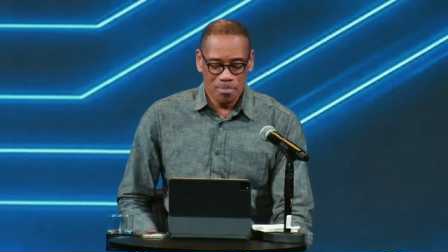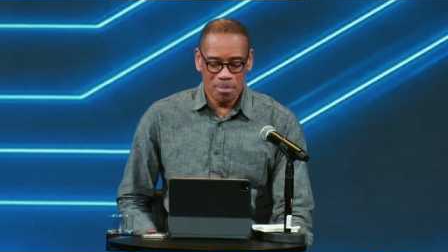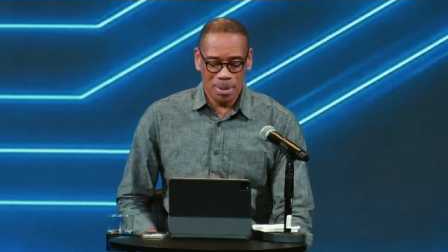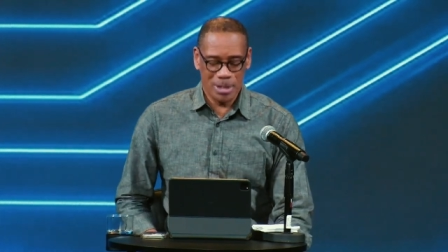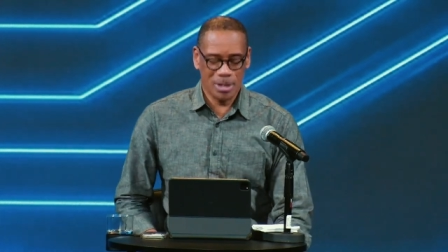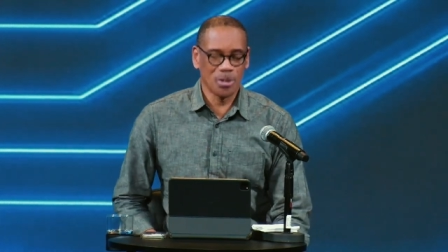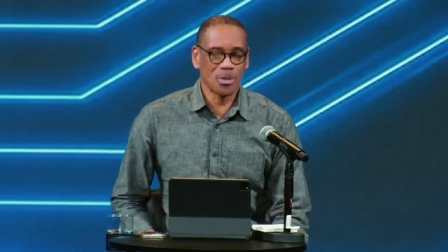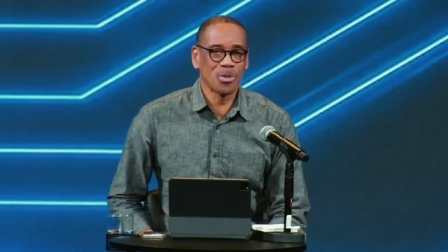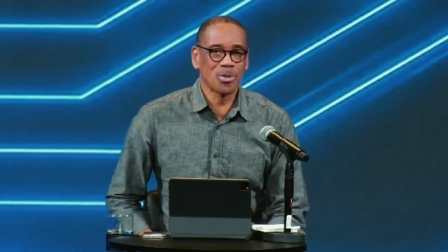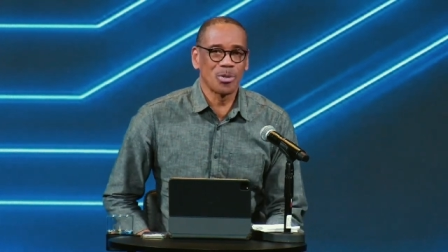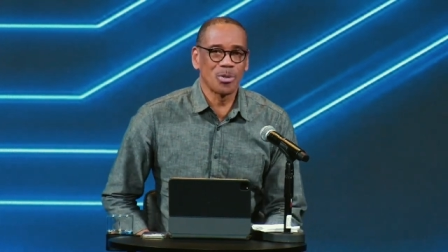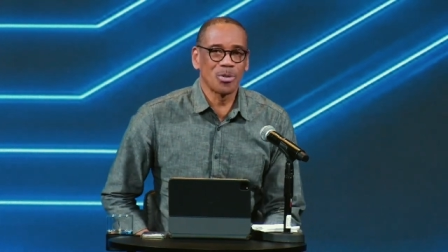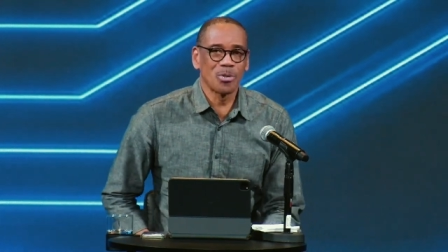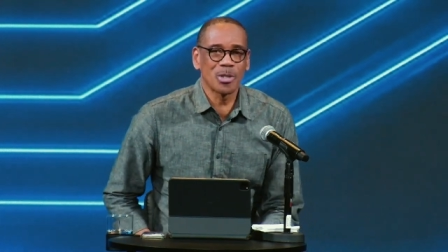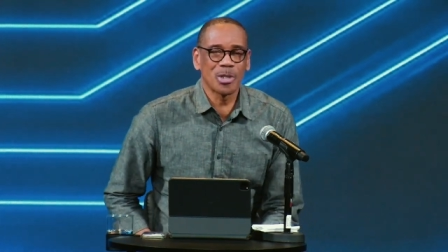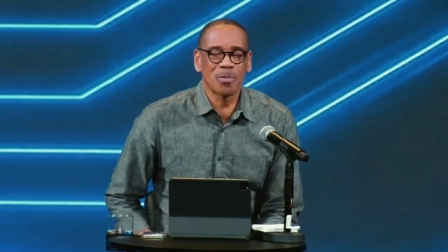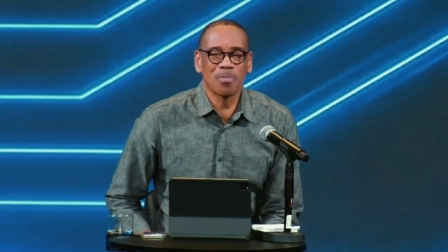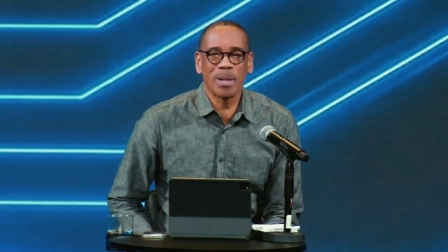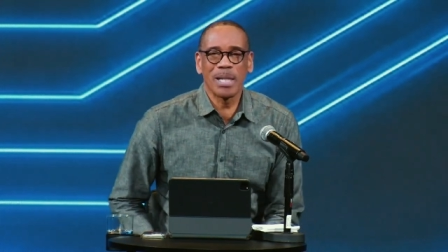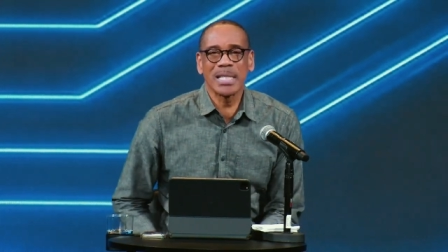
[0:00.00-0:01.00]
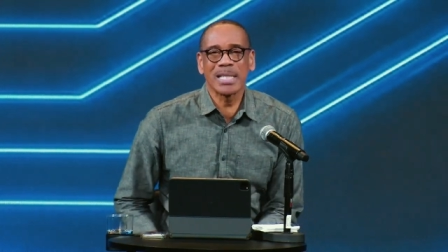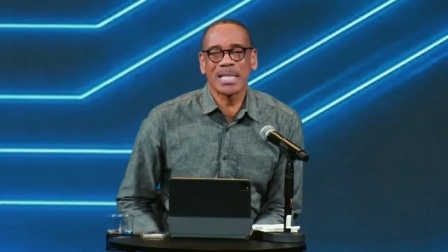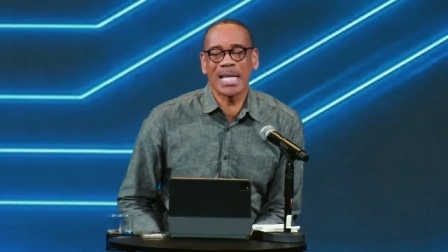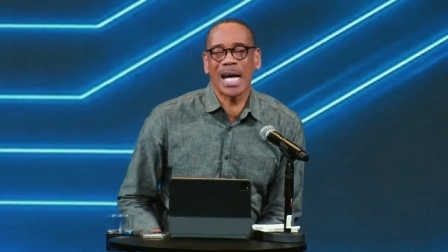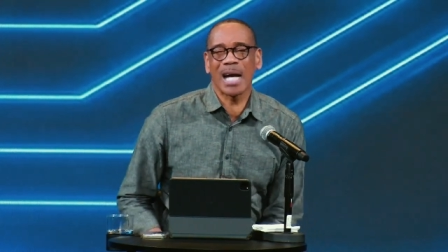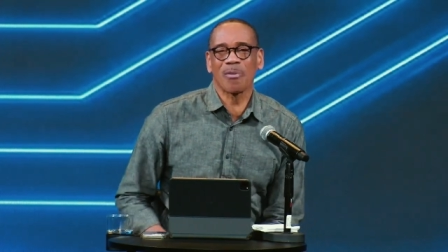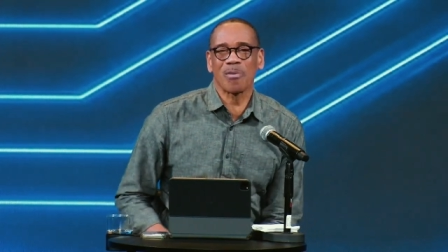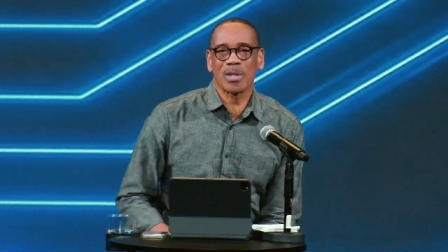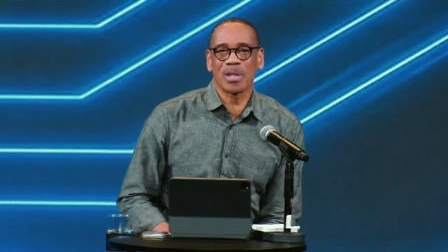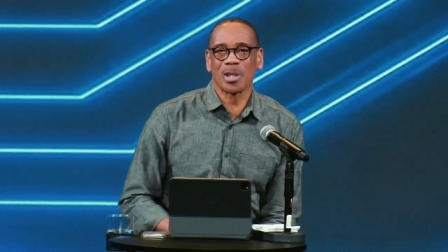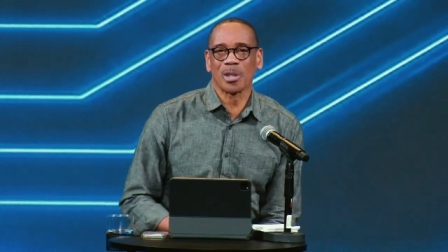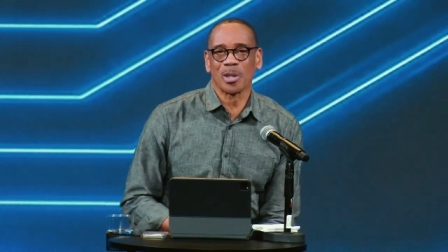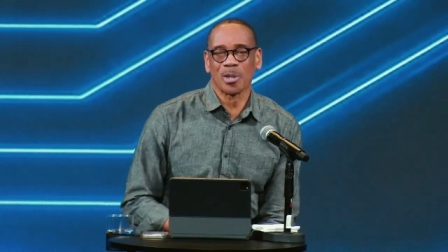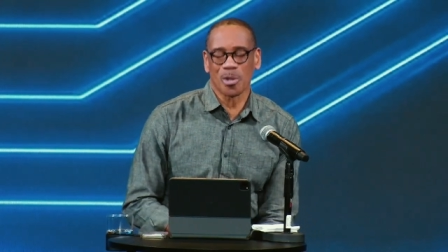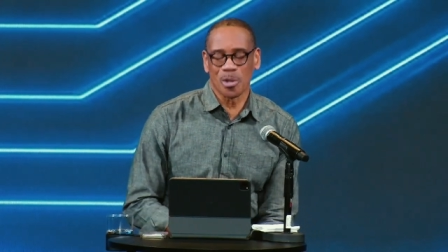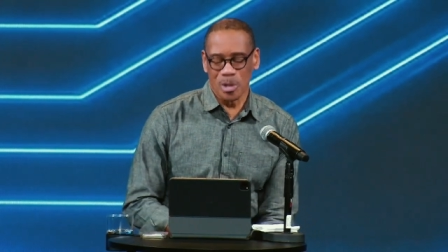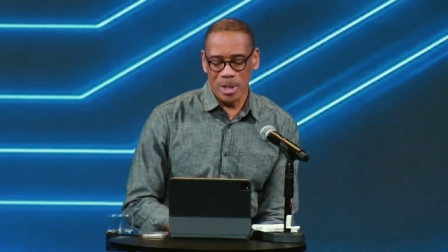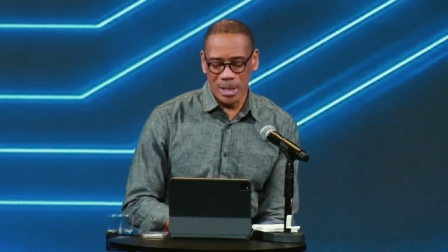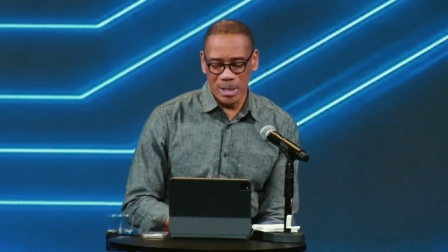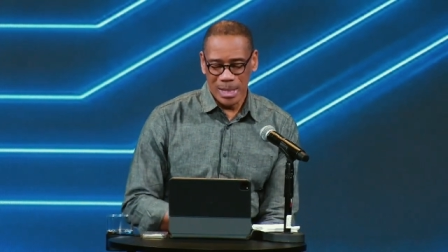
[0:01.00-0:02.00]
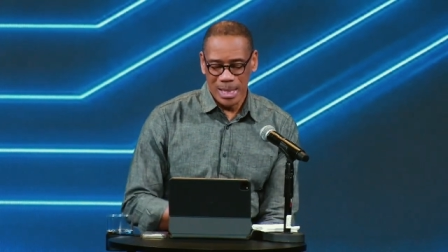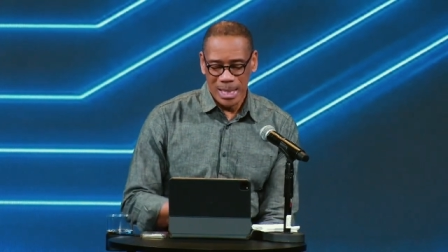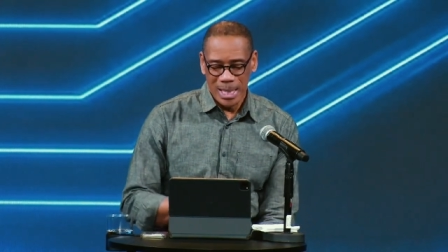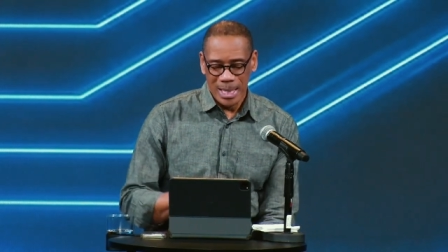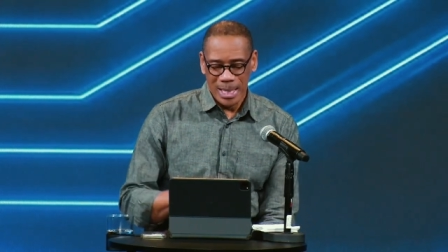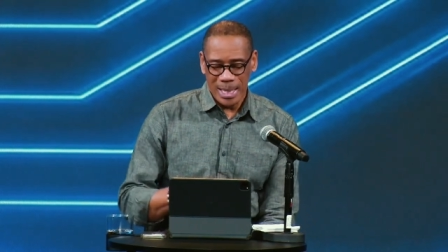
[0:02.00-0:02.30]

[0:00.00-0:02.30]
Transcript: But to spend time with the Lord